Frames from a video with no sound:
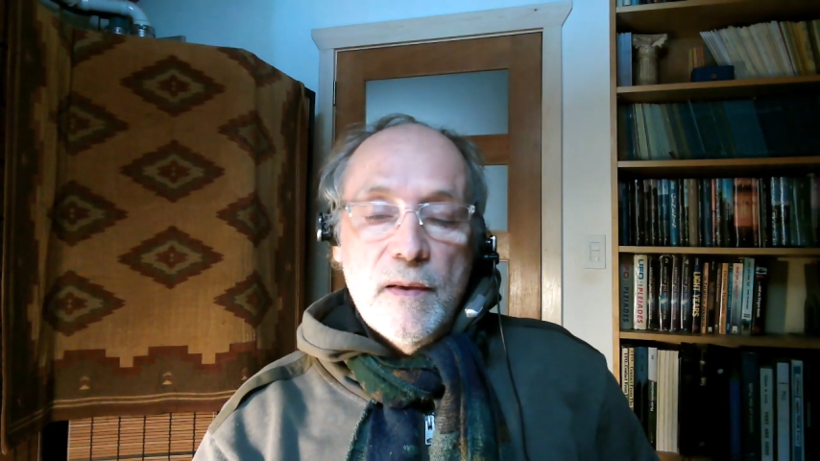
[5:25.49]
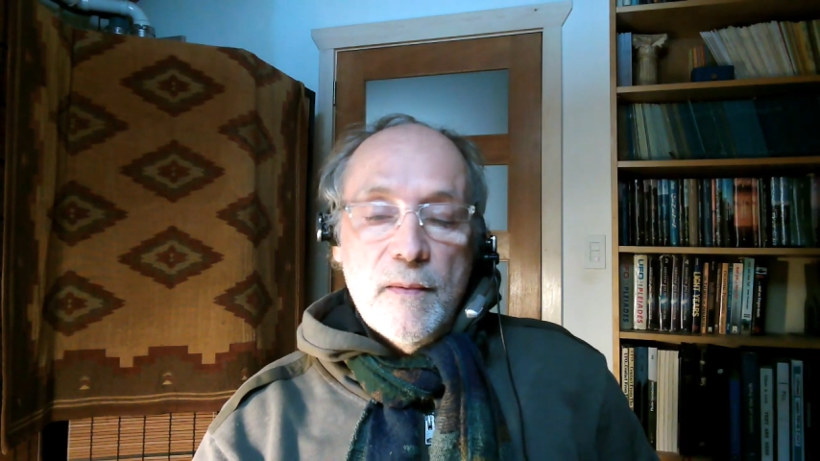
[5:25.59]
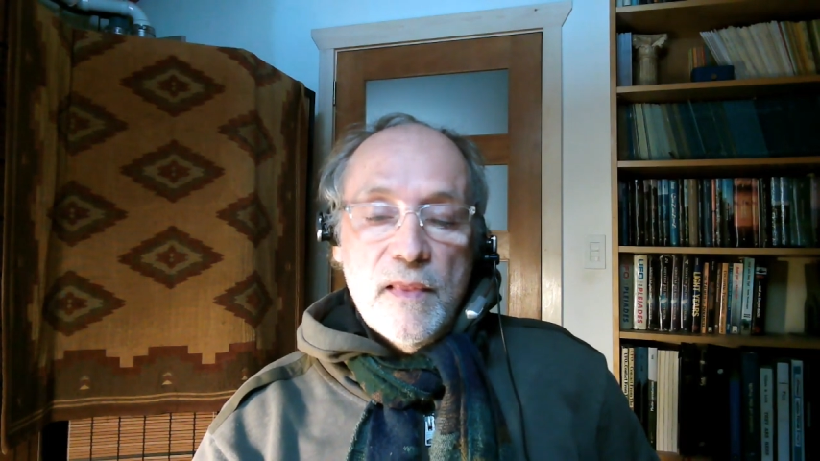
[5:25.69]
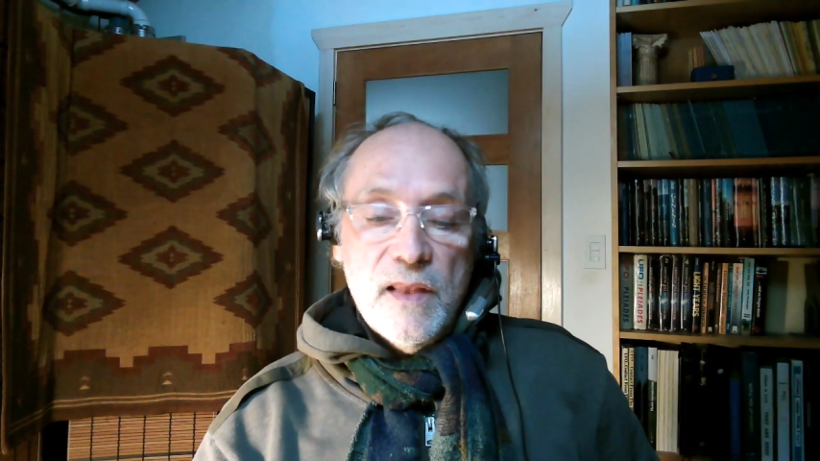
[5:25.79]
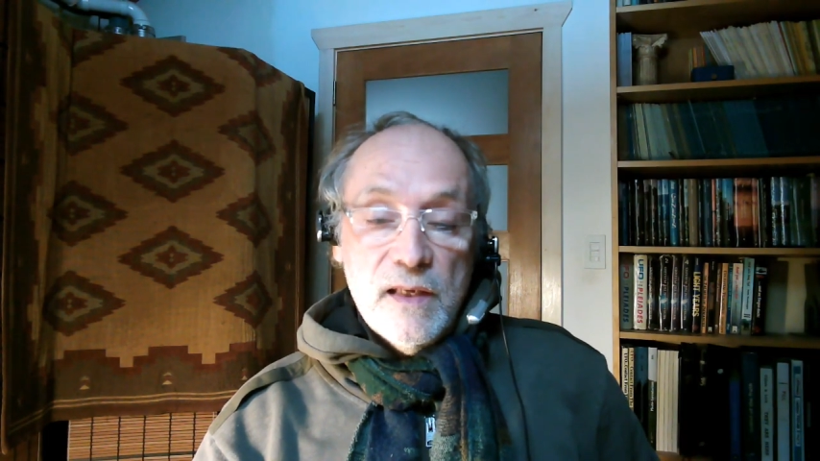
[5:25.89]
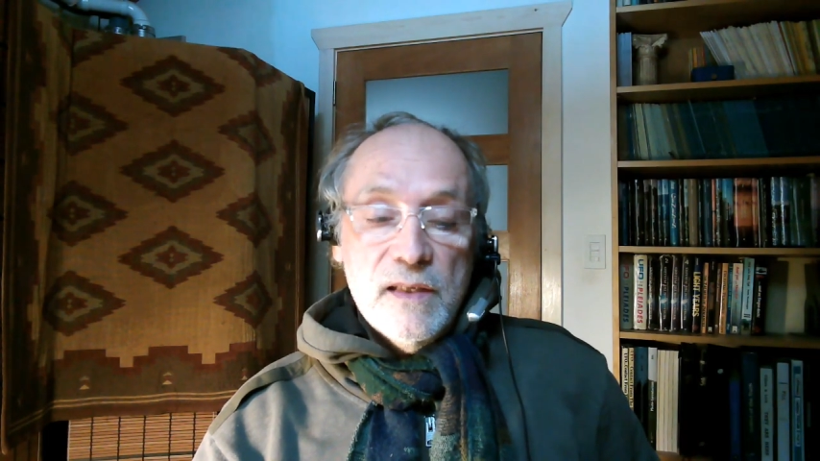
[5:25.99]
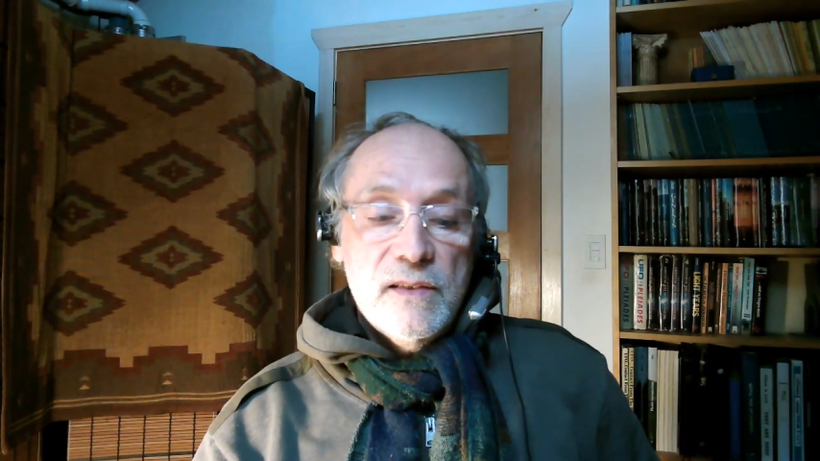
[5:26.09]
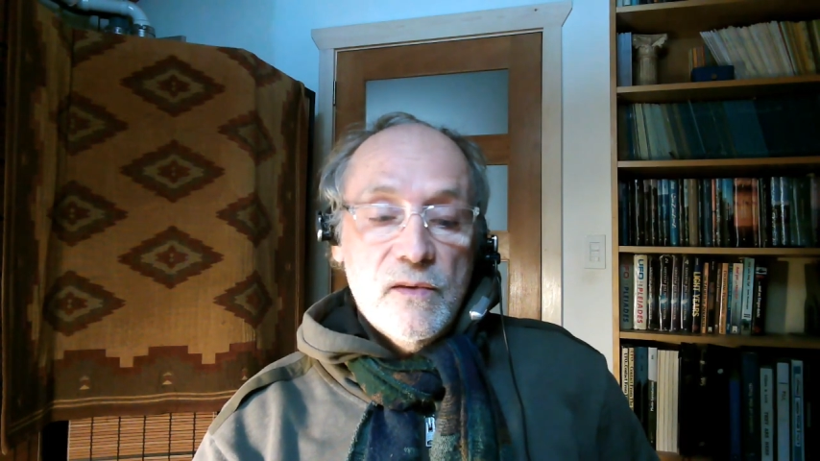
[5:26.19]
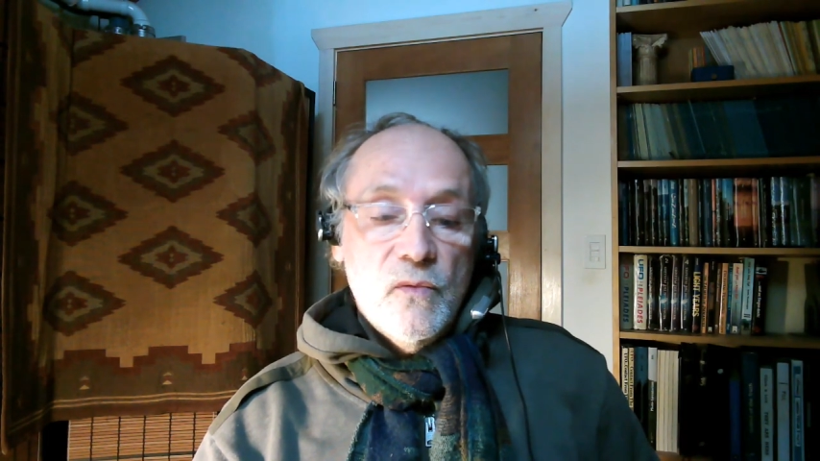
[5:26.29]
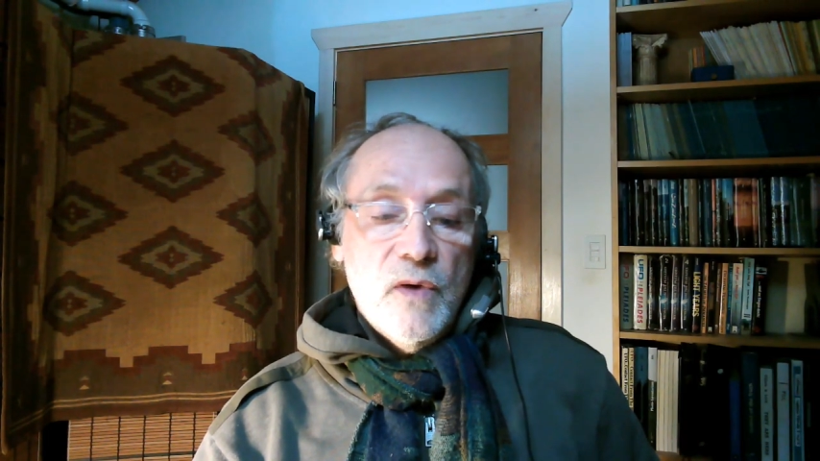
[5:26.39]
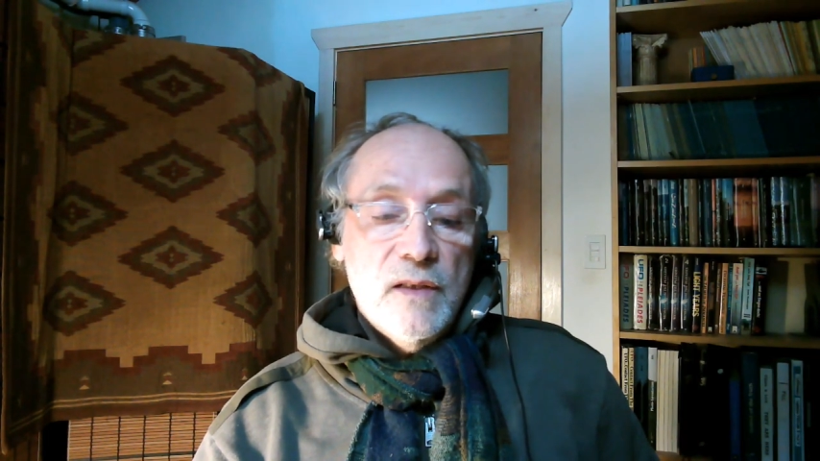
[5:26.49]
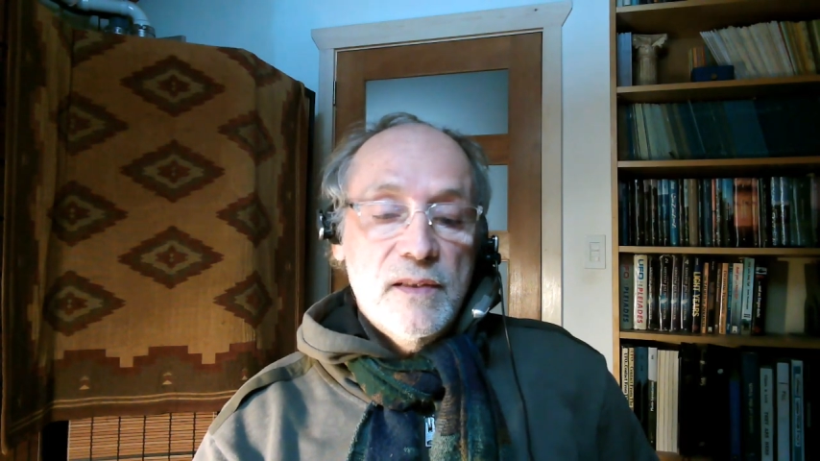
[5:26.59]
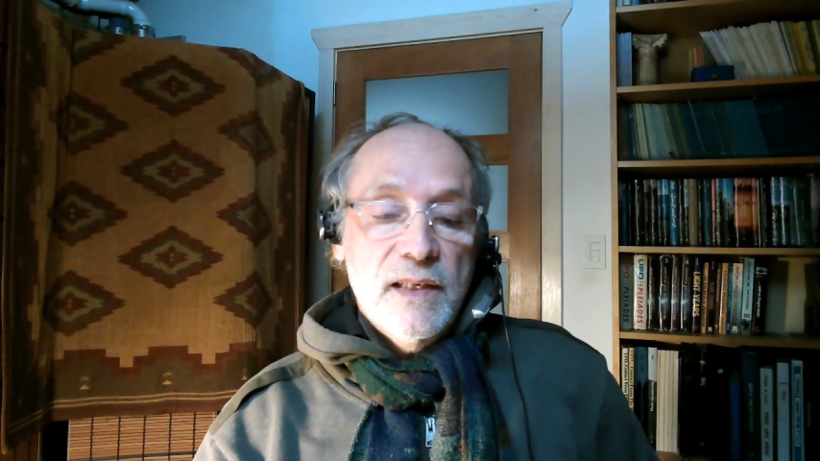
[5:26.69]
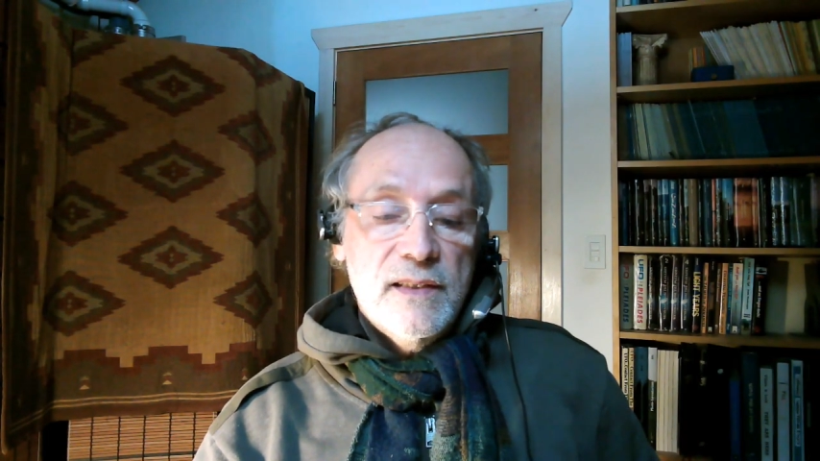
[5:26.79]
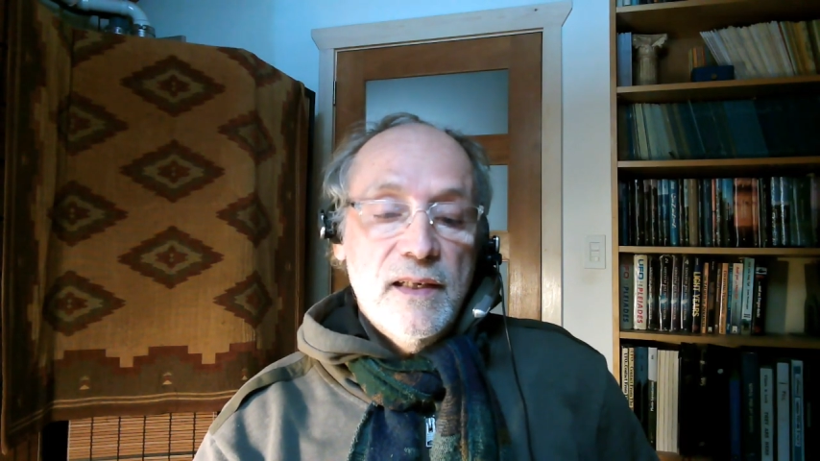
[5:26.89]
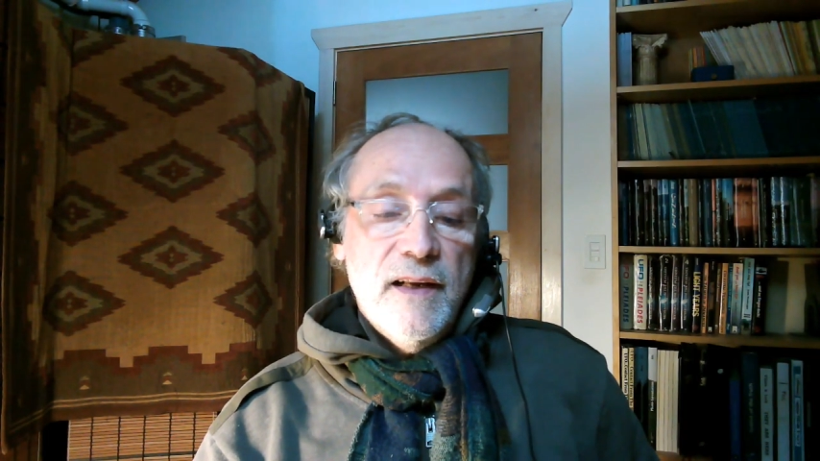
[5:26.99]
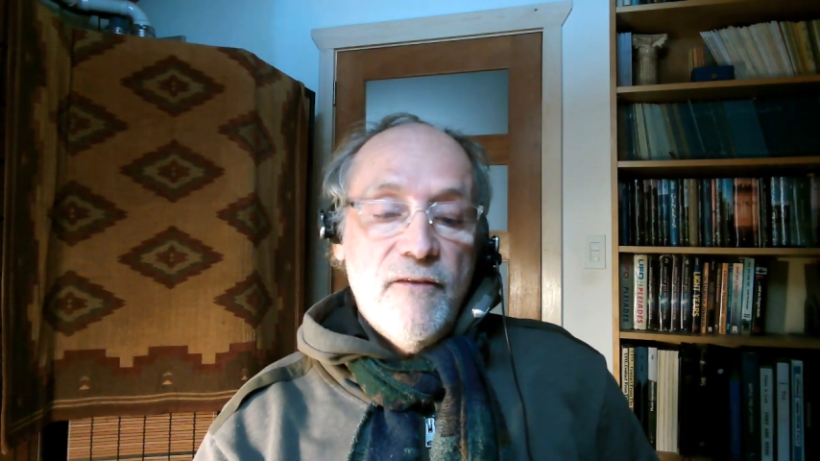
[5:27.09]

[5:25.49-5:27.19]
This, while tested